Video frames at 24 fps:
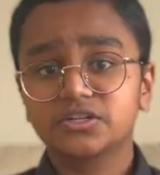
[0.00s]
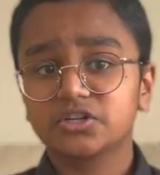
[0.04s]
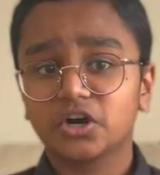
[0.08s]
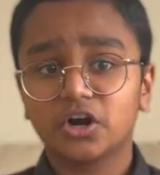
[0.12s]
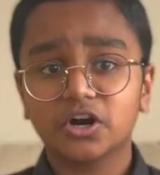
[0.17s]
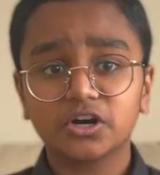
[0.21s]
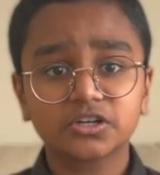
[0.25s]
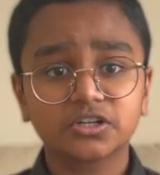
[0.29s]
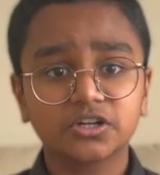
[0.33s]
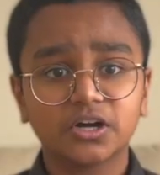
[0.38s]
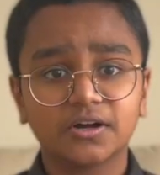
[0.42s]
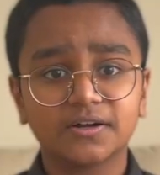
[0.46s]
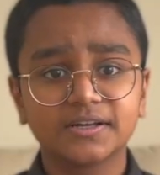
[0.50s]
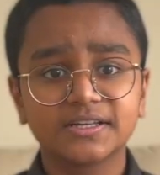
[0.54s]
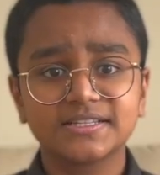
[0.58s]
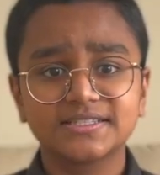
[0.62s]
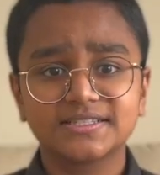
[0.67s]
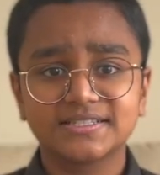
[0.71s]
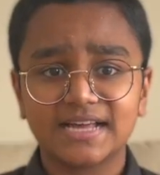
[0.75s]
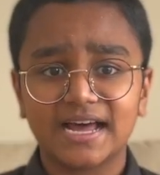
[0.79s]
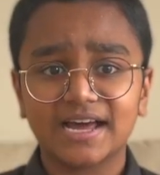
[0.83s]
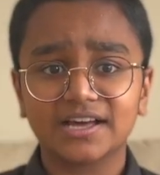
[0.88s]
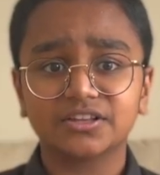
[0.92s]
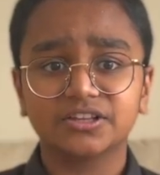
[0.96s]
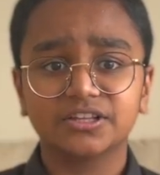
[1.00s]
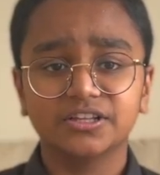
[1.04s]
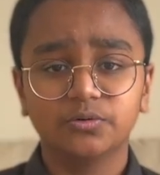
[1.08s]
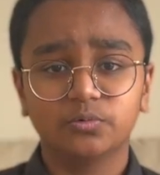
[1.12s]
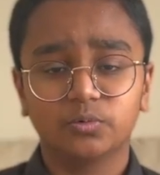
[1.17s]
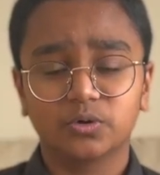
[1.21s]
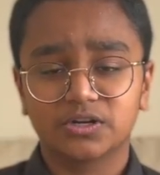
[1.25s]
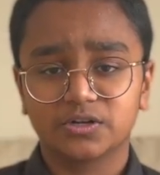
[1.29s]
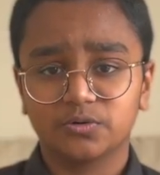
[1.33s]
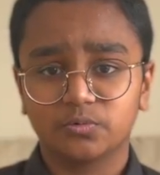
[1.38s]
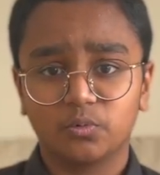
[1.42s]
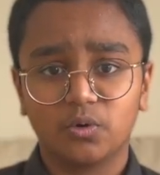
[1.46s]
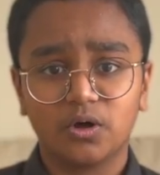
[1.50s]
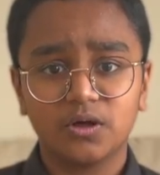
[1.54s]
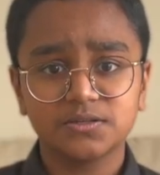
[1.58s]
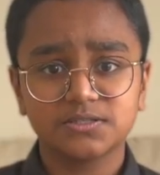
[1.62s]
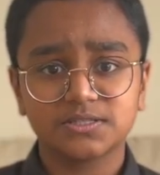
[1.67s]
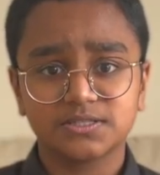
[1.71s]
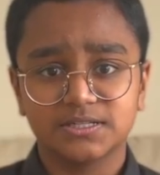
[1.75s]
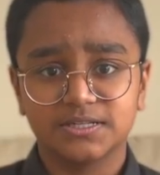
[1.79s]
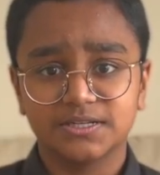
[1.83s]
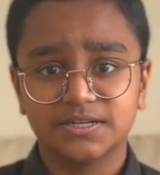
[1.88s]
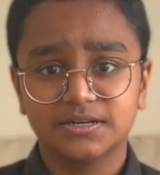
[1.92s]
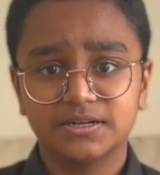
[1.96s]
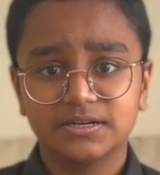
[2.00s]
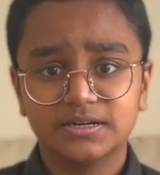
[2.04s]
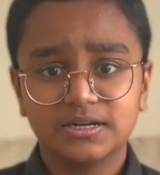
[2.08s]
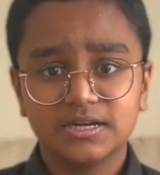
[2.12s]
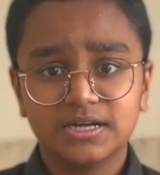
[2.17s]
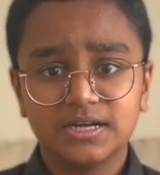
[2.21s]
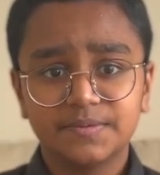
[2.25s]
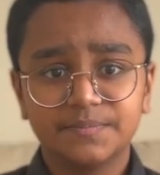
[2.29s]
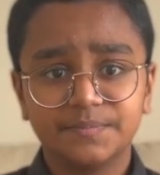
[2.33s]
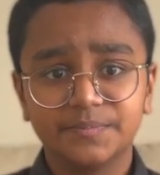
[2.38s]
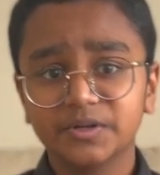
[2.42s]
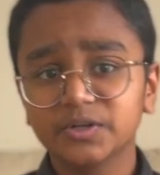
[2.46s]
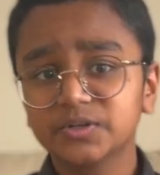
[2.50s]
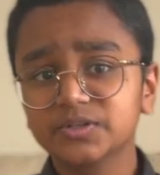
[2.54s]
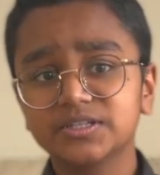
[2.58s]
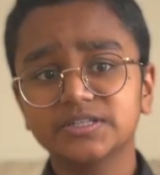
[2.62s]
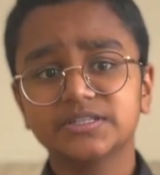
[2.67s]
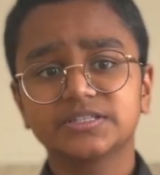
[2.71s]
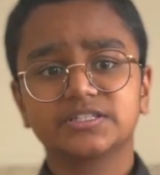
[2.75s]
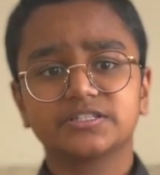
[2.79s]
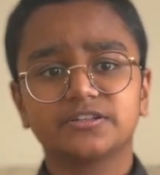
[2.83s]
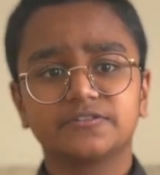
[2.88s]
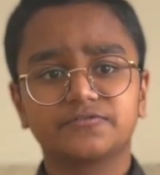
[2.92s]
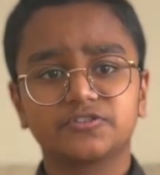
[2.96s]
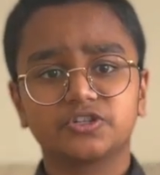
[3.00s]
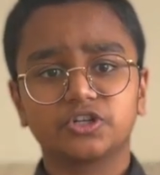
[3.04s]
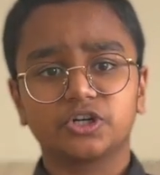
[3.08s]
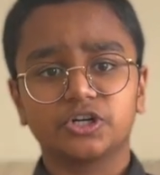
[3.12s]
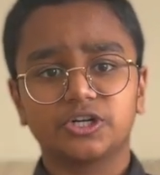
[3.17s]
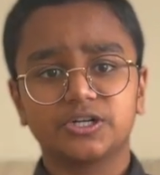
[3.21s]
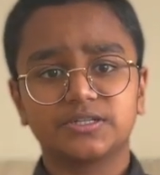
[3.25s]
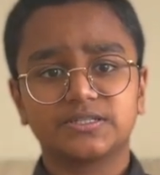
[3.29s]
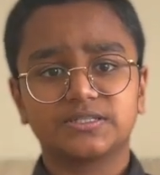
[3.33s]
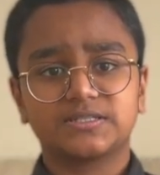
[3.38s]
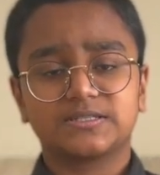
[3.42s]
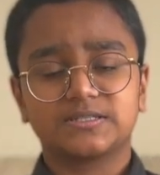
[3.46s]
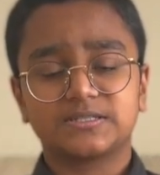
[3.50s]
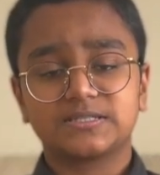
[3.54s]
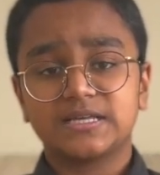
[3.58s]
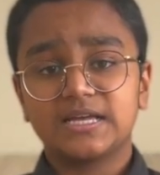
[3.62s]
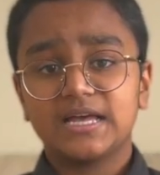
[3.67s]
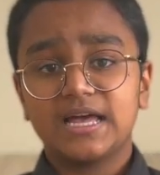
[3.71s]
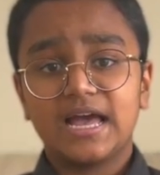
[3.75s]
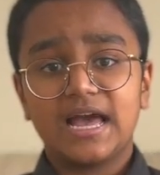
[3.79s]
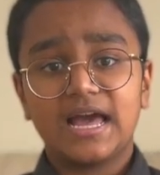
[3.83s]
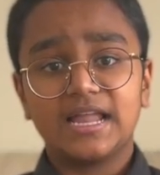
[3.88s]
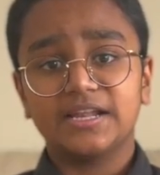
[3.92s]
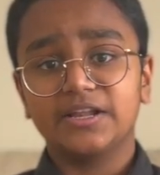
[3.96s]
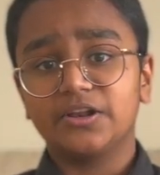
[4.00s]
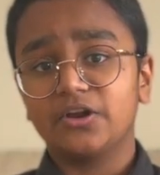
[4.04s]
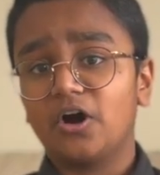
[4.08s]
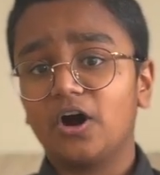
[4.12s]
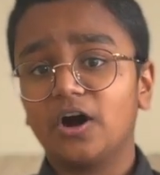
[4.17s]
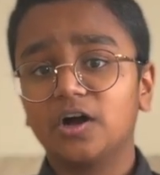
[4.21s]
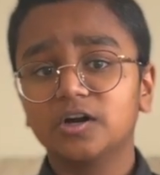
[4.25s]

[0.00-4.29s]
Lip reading: Qatar got exactly what it wanted. millions of tourists, and an